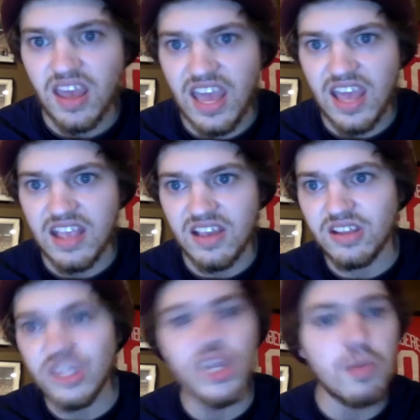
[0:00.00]
and a
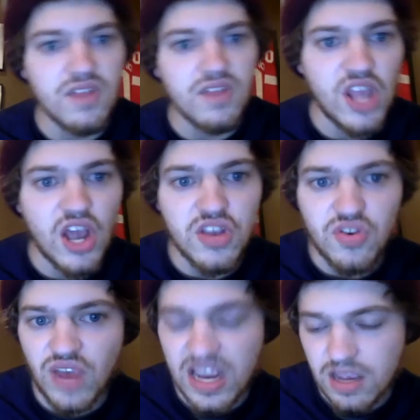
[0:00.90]
little bit of an
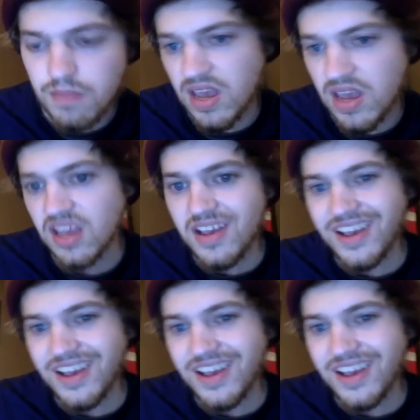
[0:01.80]
underrated pick